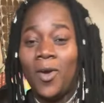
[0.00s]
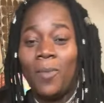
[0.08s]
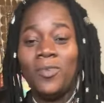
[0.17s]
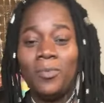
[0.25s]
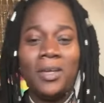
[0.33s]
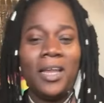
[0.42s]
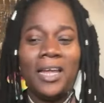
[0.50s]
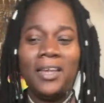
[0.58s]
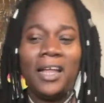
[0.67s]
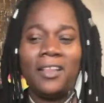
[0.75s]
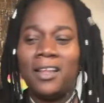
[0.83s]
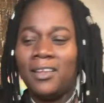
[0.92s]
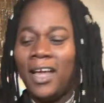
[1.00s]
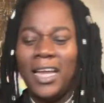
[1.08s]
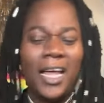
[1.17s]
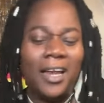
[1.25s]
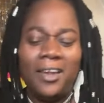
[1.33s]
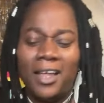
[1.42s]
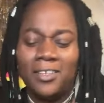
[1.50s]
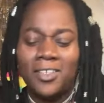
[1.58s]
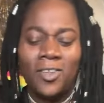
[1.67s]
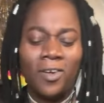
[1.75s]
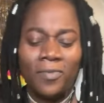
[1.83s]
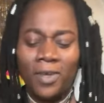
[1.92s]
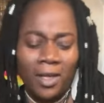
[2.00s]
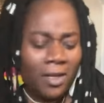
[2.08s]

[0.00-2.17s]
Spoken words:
come to me like that and all of that stuff.